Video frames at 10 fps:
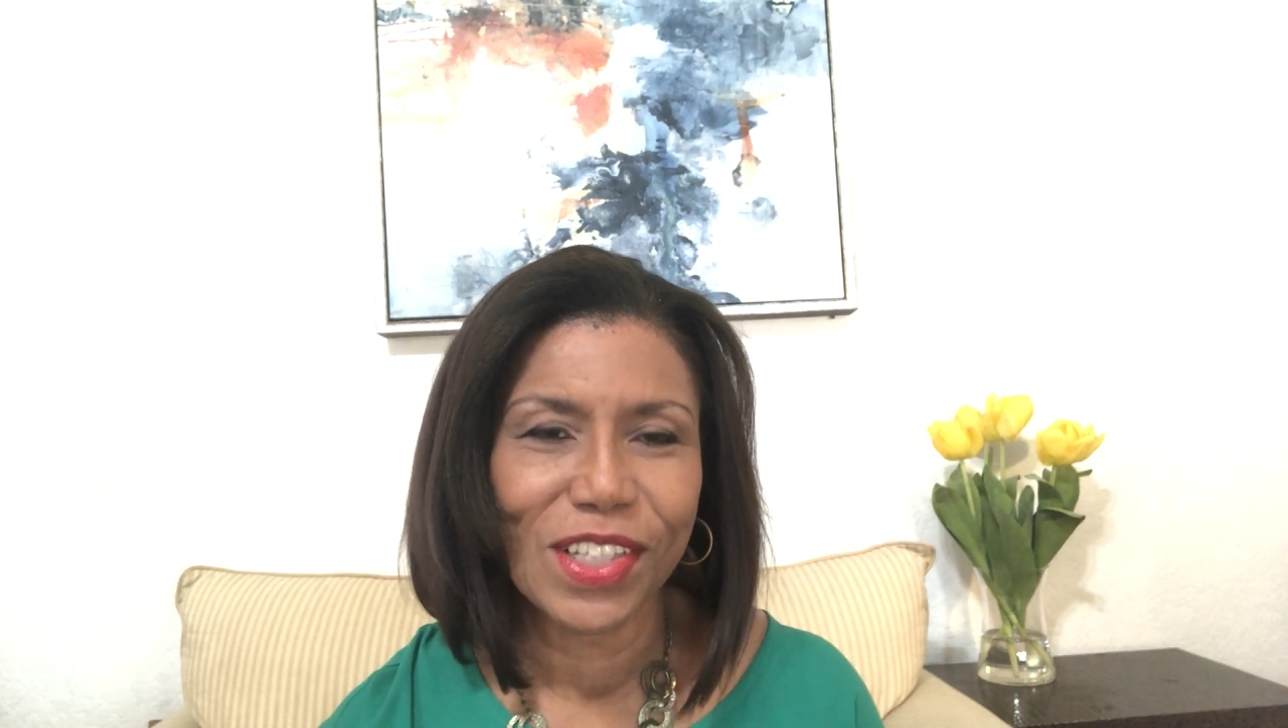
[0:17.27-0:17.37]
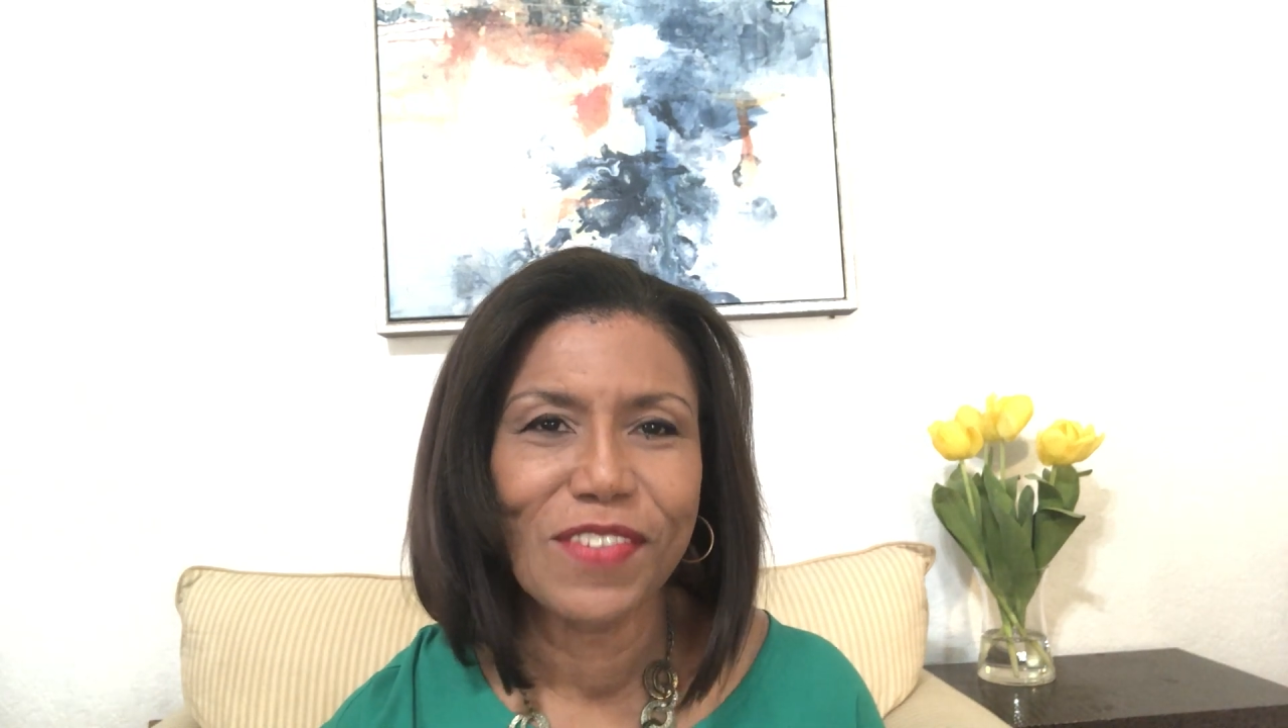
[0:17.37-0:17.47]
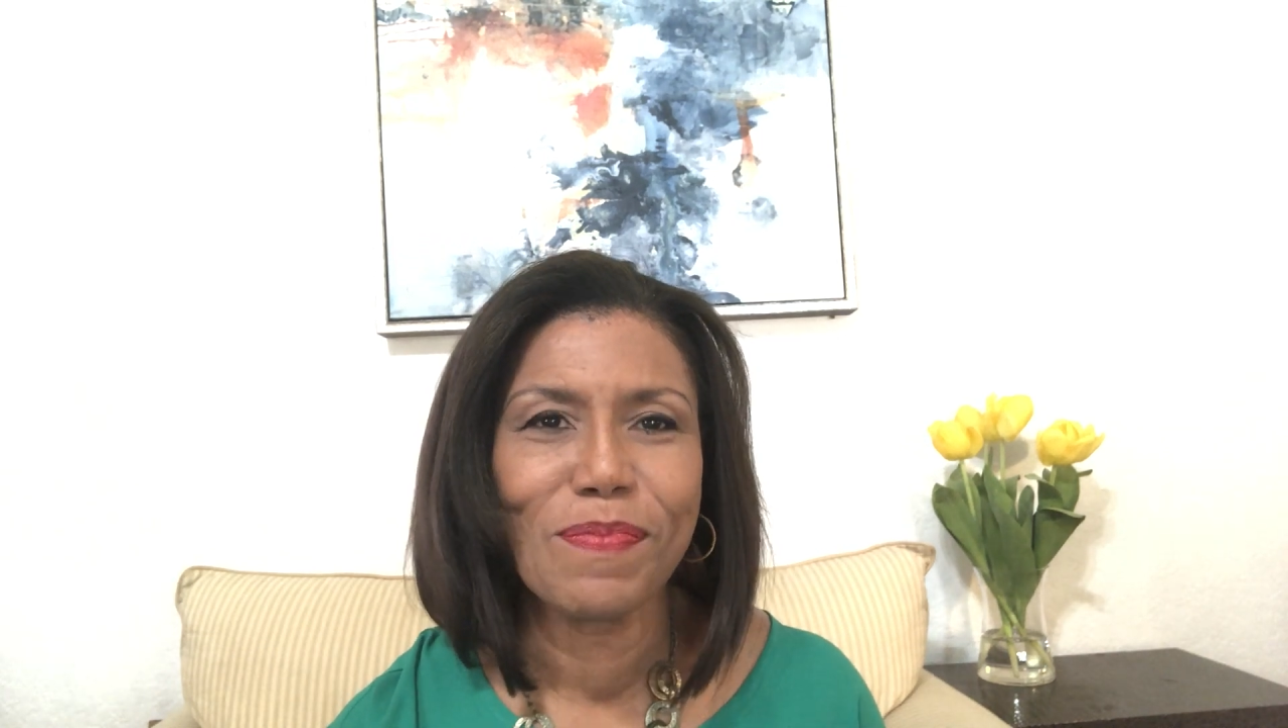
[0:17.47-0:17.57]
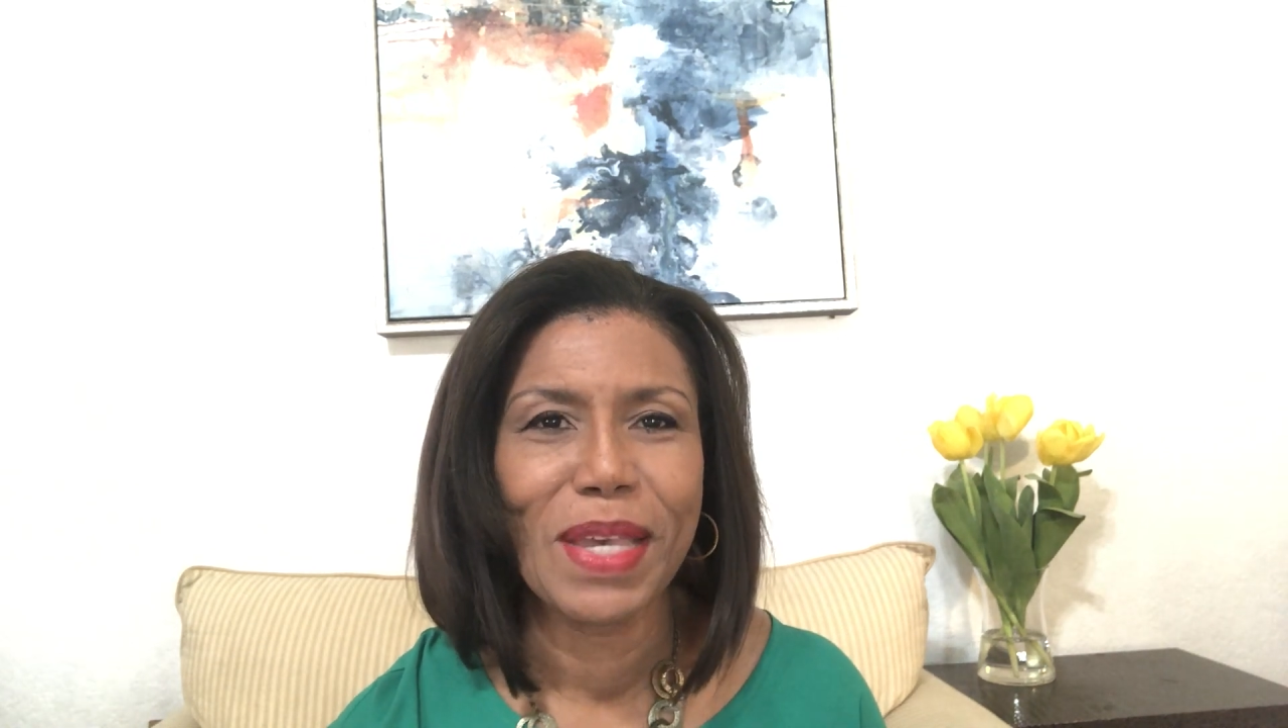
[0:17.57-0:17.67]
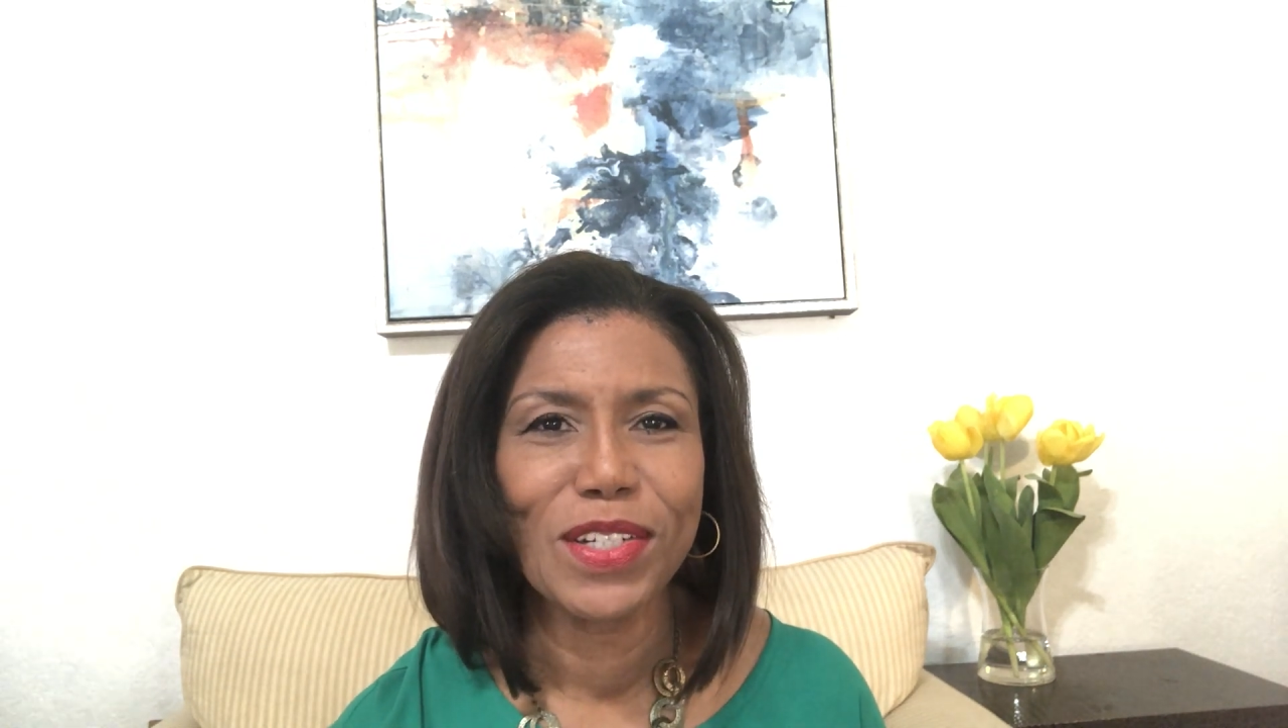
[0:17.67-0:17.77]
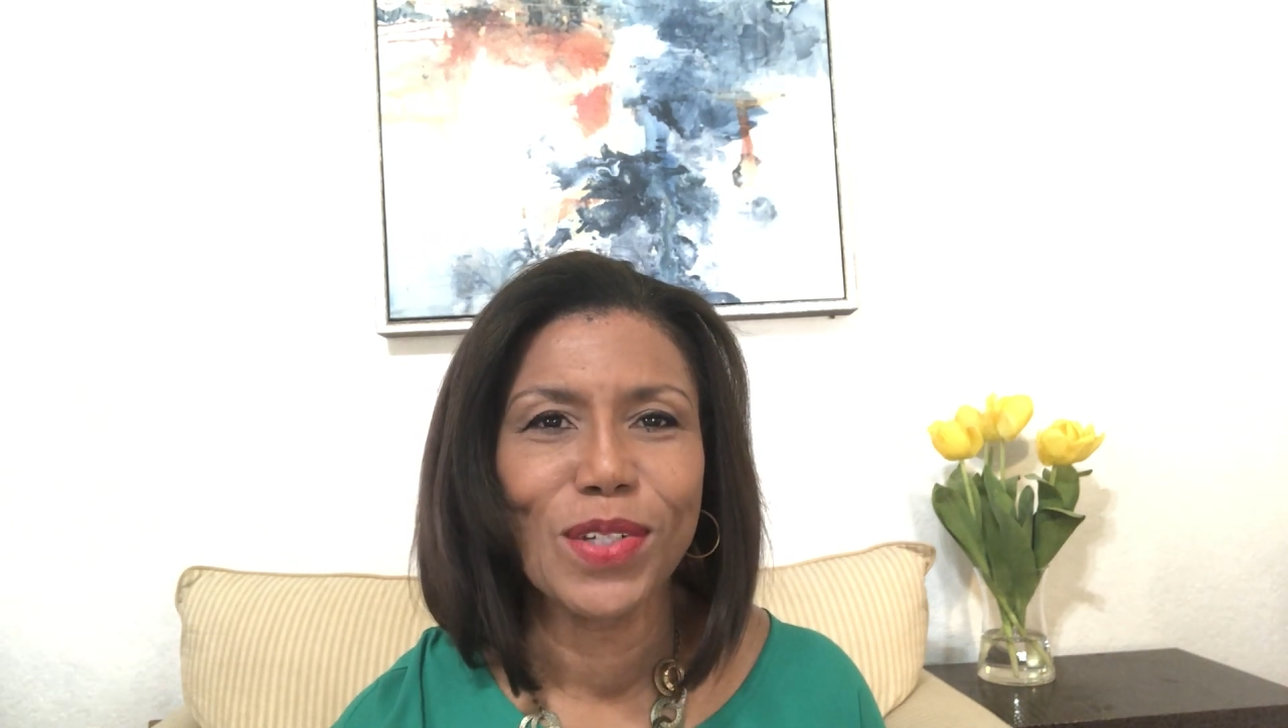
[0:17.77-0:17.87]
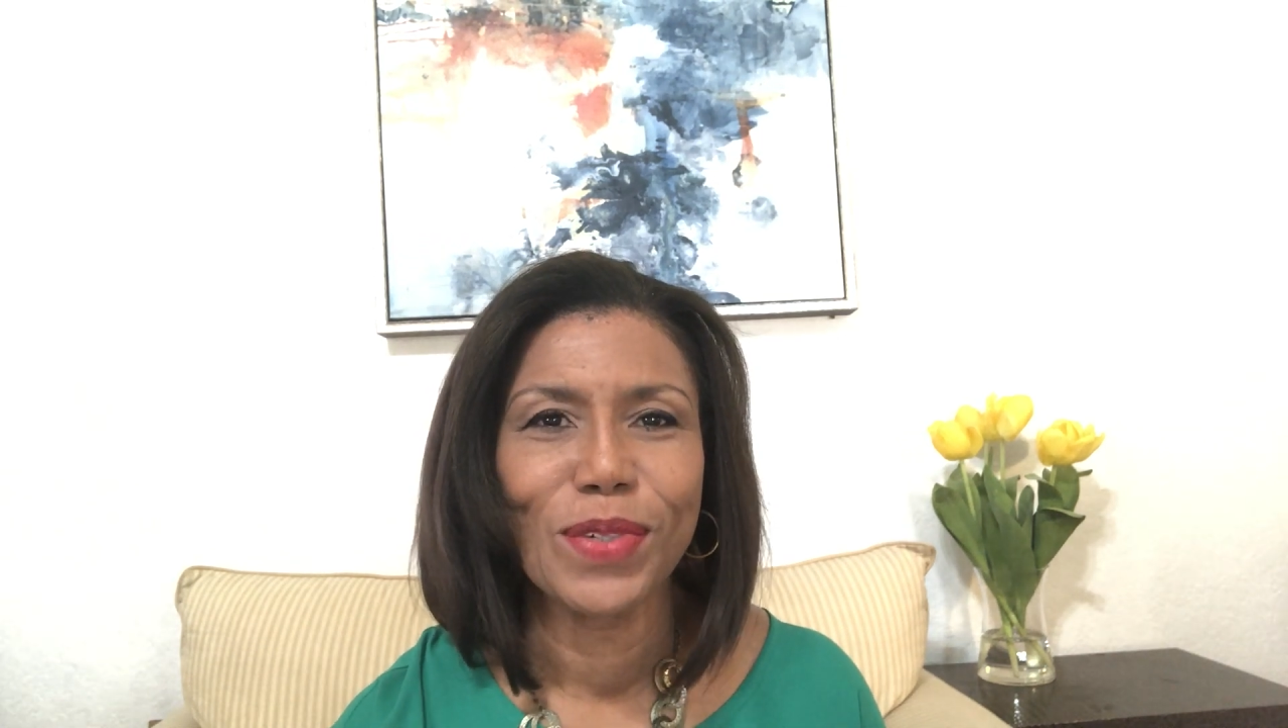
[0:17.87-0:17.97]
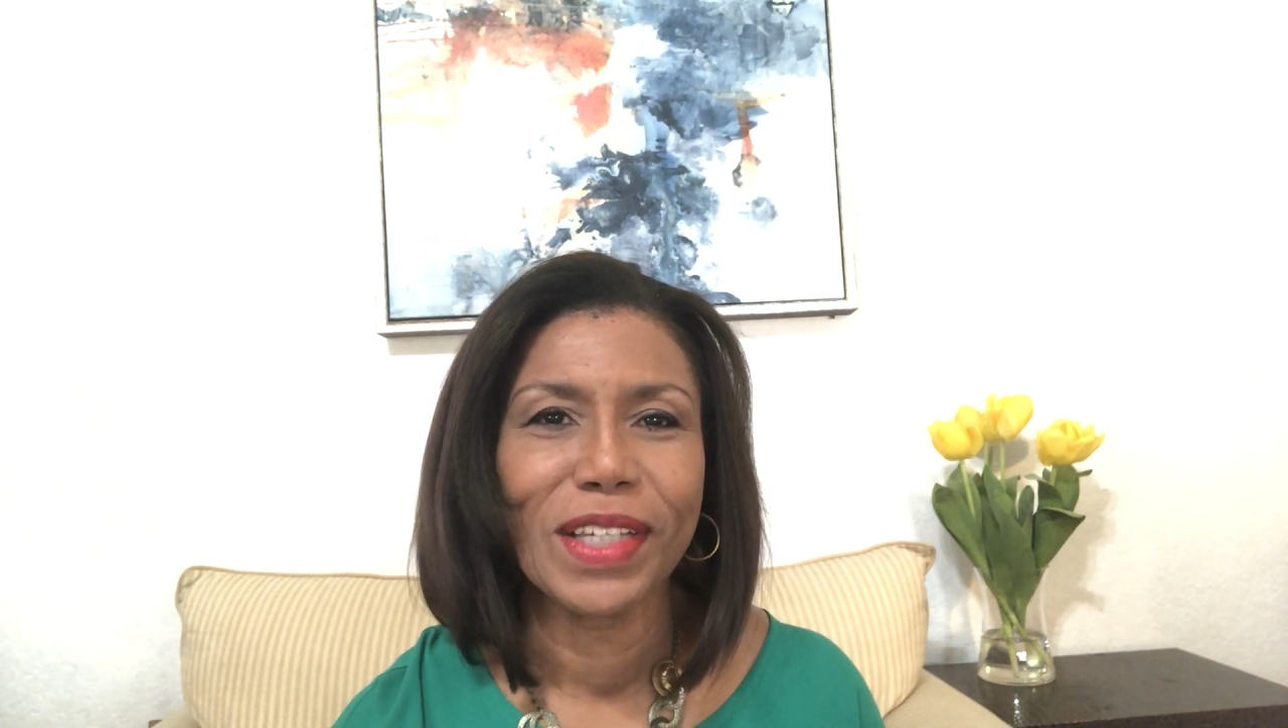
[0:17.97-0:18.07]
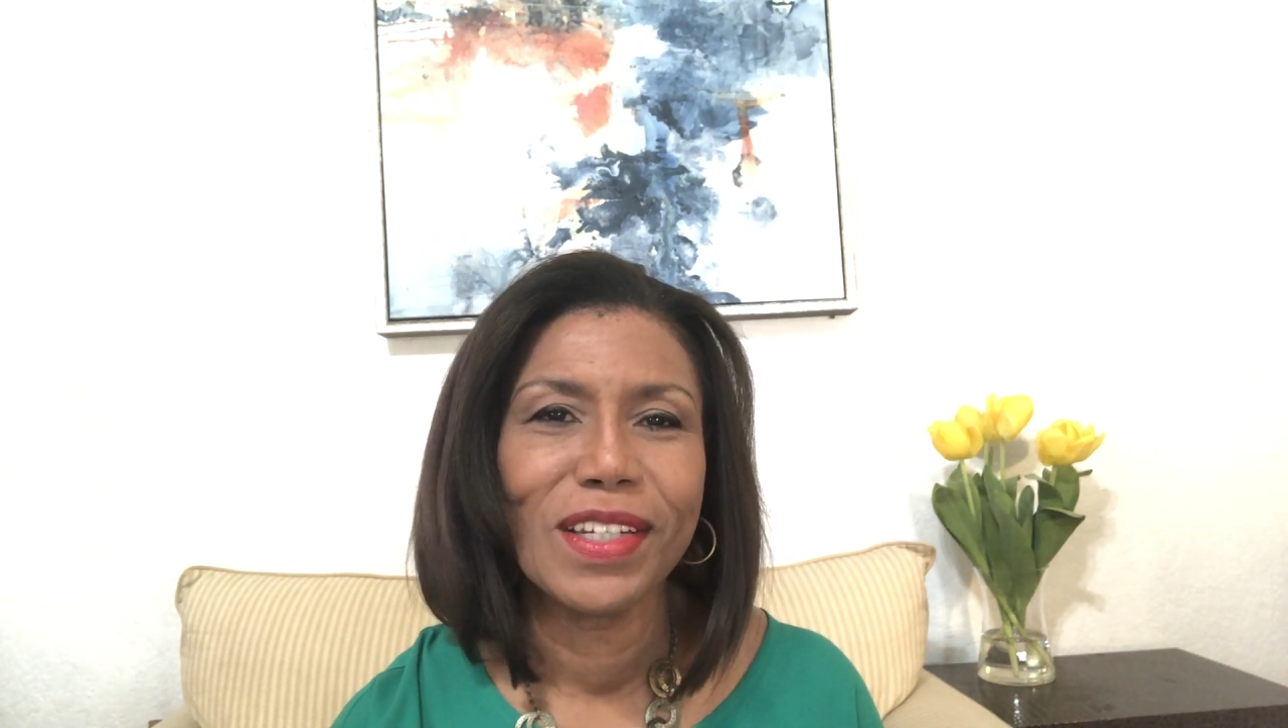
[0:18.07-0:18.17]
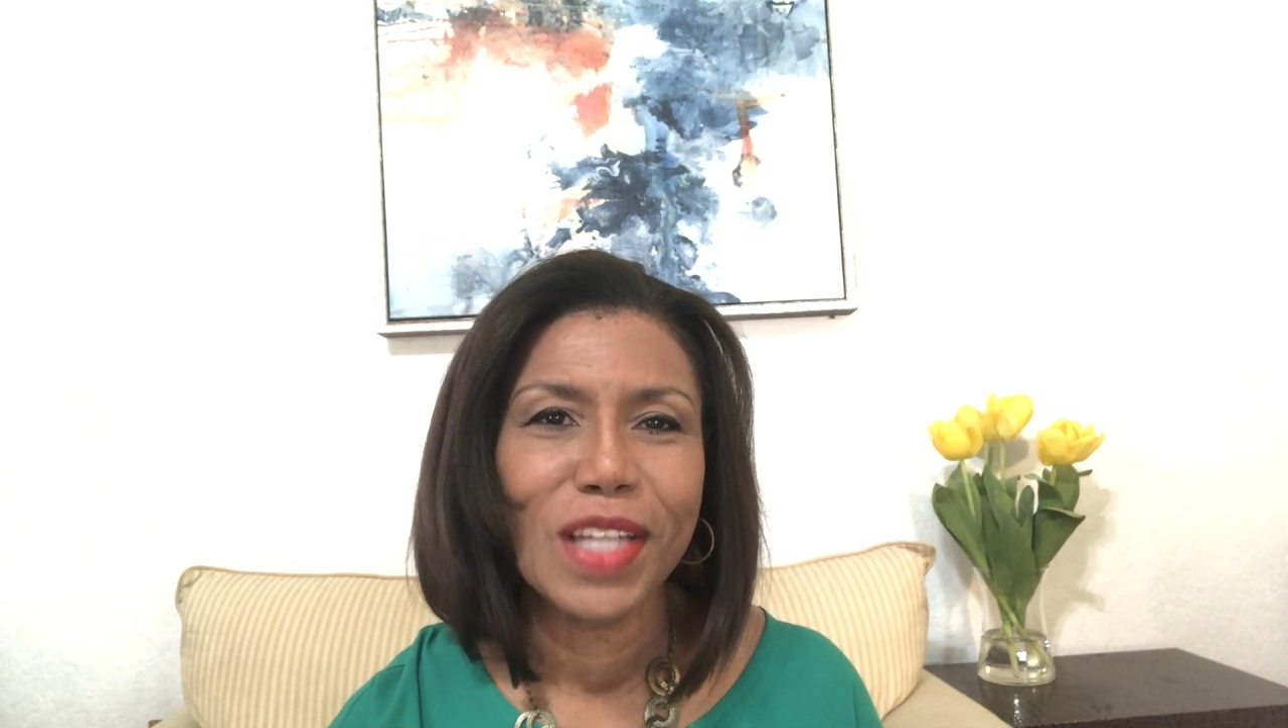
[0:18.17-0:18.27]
of mentoring